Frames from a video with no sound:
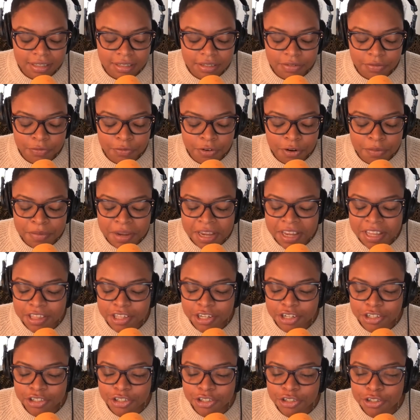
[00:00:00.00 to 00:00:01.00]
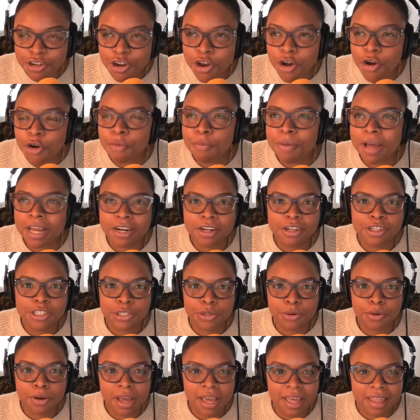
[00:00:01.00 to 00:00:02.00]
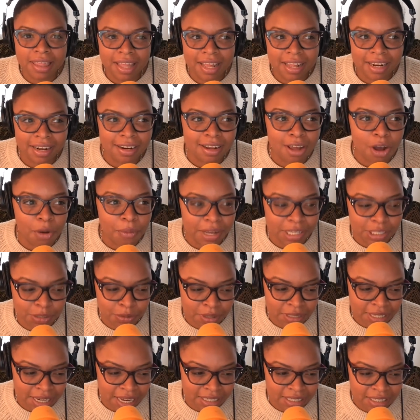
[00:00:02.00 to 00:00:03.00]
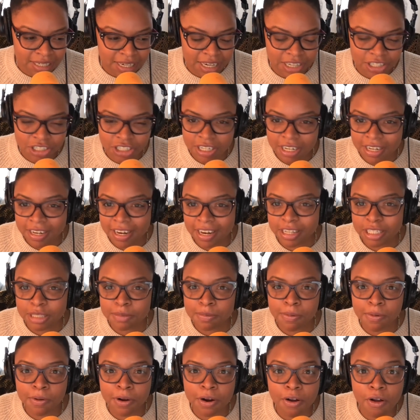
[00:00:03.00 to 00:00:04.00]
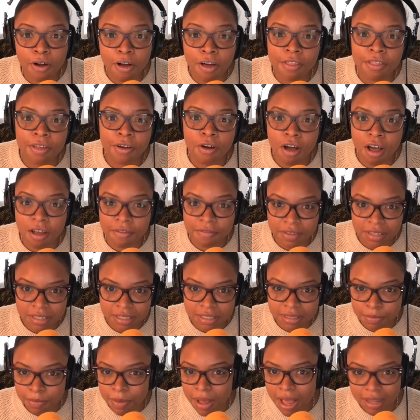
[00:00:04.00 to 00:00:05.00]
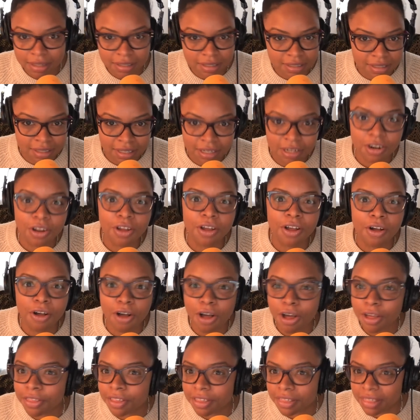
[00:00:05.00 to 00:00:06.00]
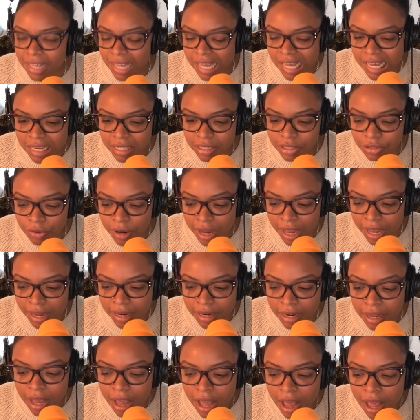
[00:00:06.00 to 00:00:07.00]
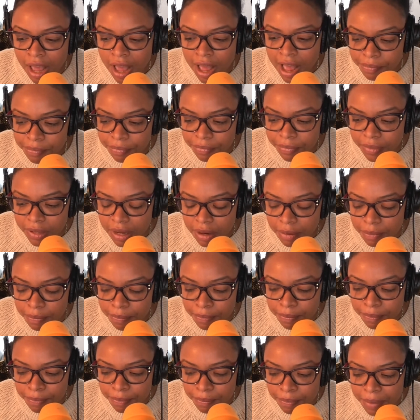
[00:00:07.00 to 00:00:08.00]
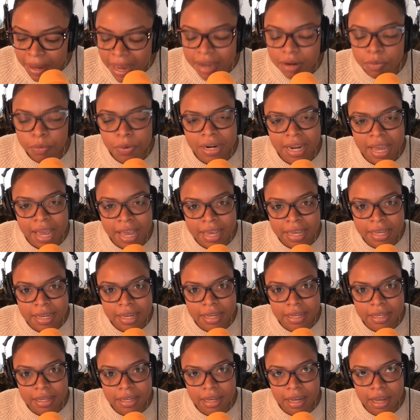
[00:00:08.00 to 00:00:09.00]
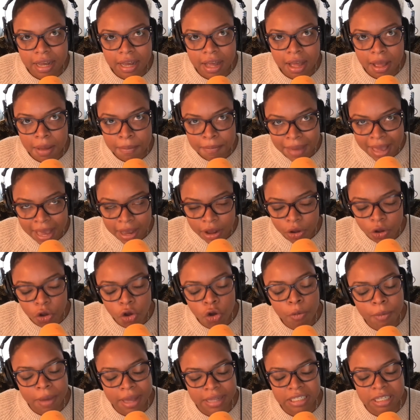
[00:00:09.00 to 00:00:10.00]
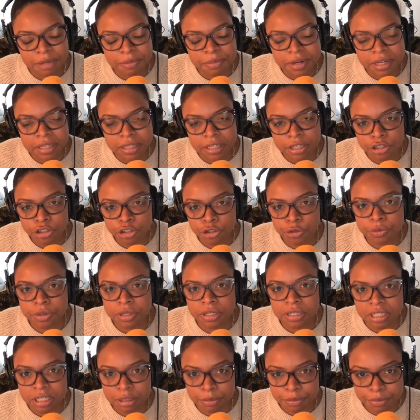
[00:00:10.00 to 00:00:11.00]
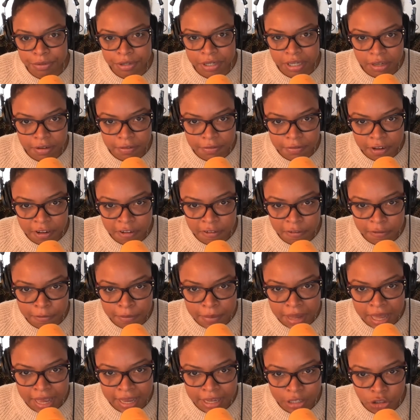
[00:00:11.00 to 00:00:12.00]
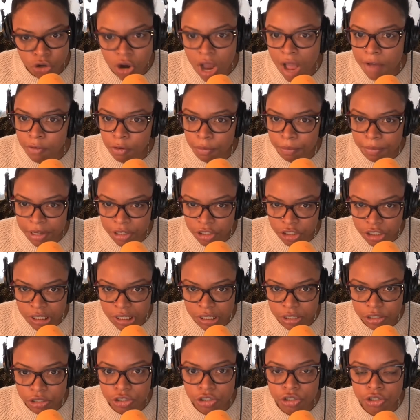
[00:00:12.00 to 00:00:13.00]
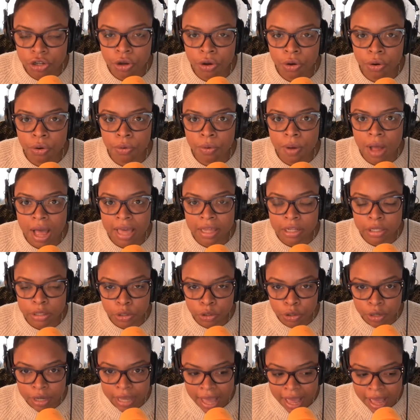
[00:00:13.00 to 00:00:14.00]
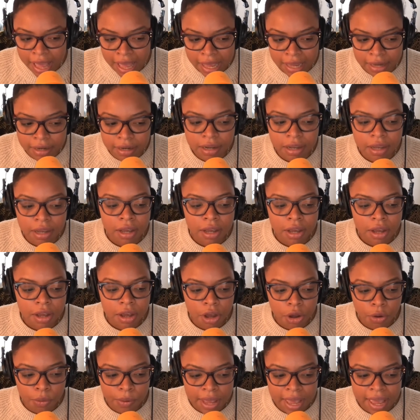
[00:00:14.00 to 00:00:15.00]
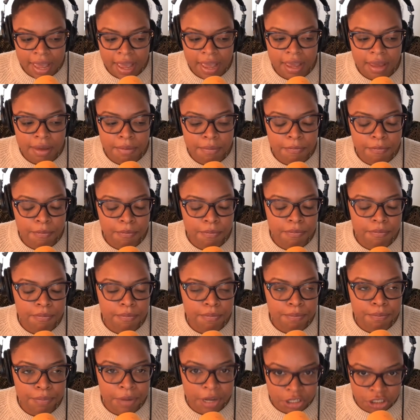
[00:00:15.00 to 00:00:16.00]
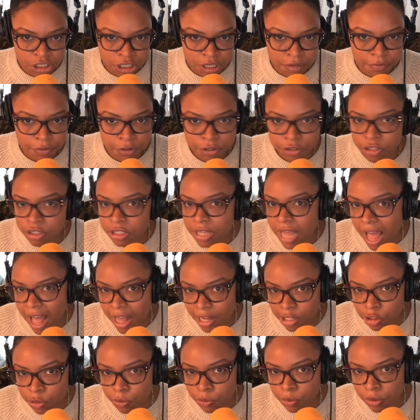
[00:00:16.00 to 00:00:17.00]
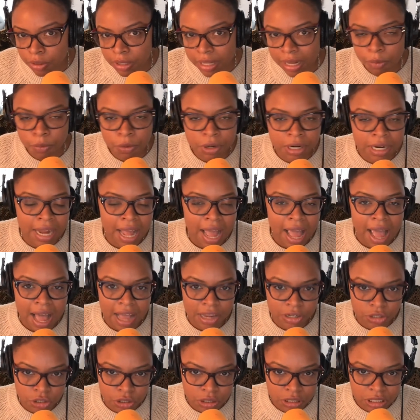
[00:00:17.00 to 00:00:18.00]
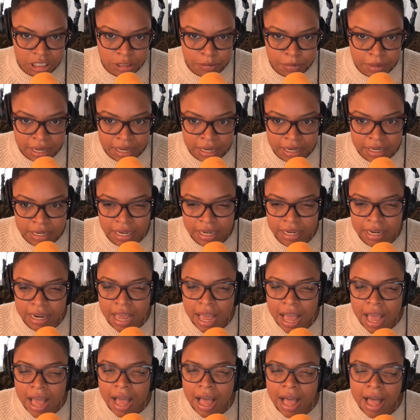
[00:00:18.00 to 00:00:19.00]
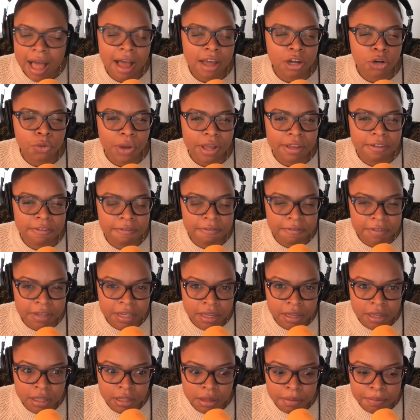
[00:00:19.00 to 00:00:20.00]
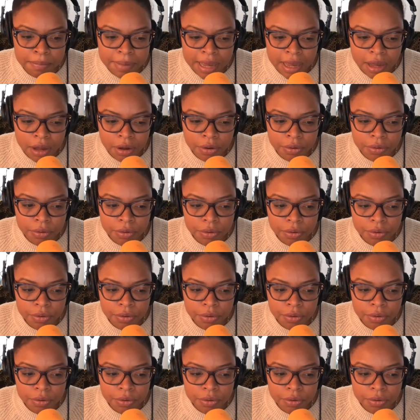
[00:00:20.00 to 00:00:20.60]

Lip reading: for me, there's no better joy than going to a destination and exploring all the coffee spots and all the things, right? But when I come back home, I typically do a debrief of my travel budget. So I look at, okay, budget versus actual, like what did I actually spend and how do I feel about